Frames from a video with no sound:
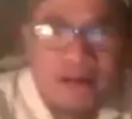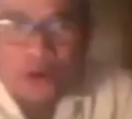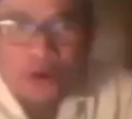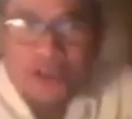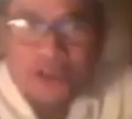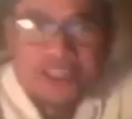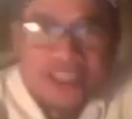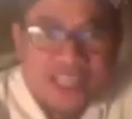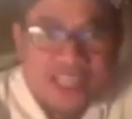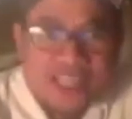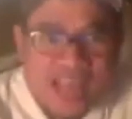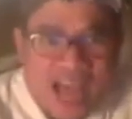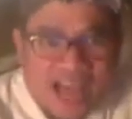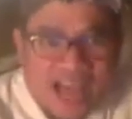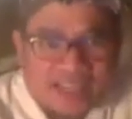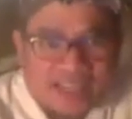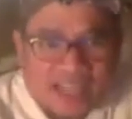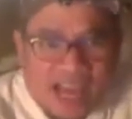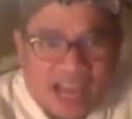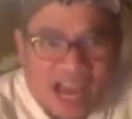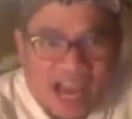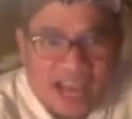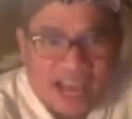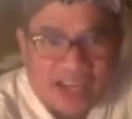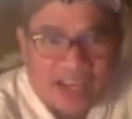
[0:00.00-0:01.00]
it's not.
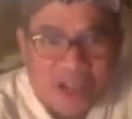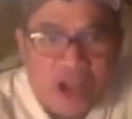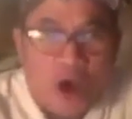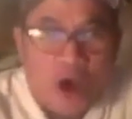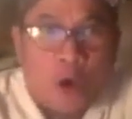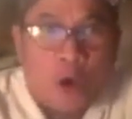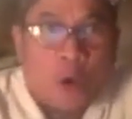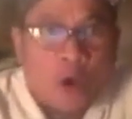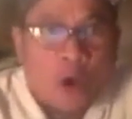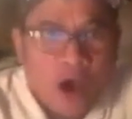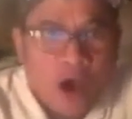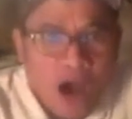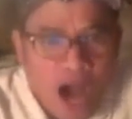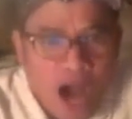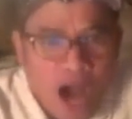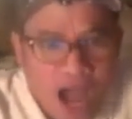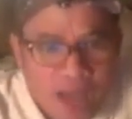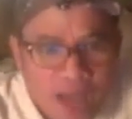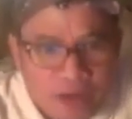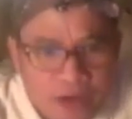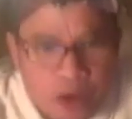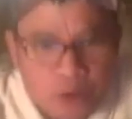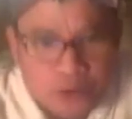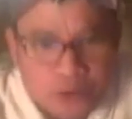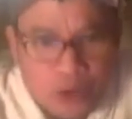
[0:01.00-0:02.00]
I know. I
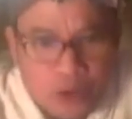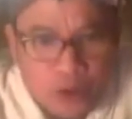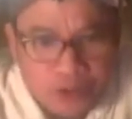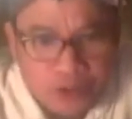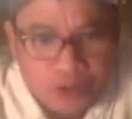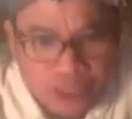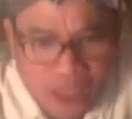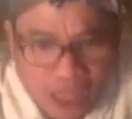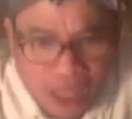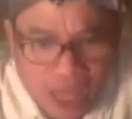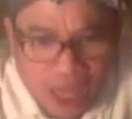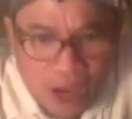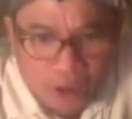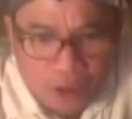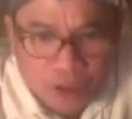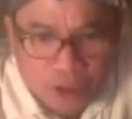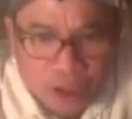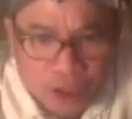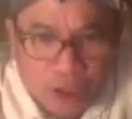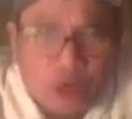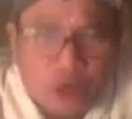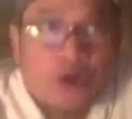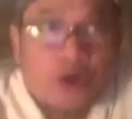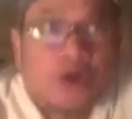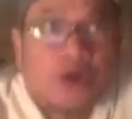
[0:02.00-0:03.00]
know those clouds.
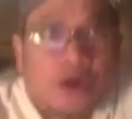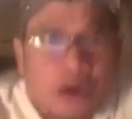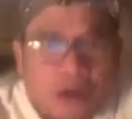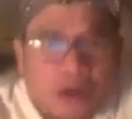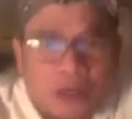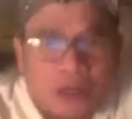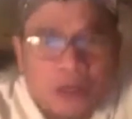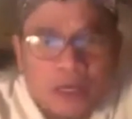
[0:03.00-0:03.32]
Look!